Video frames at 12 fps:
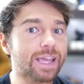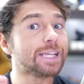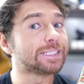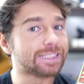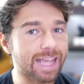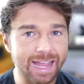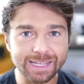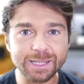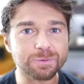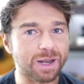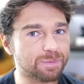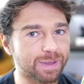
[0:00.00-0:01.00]
exactly
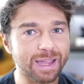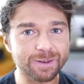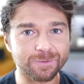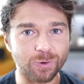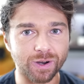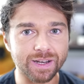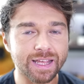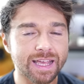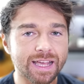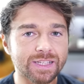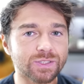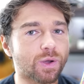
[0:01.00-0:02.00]
what I paid for it,
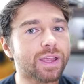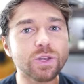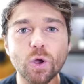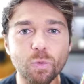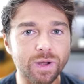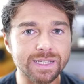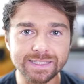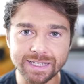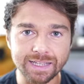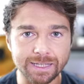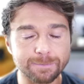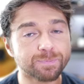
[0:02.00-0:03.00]
so I don't want to
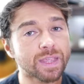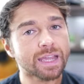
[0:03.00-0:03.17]
sell it.